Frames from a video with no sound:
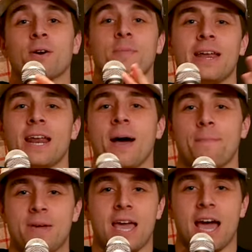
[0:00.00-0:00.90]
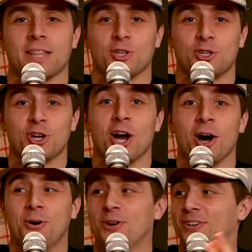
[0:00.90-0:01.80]
or may not be at the
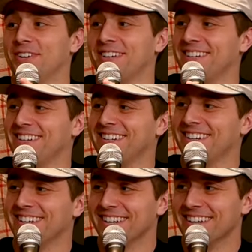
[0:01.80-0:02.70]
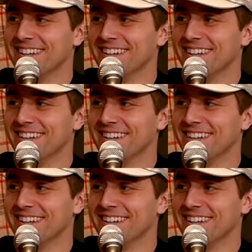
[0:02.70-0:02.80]
show. The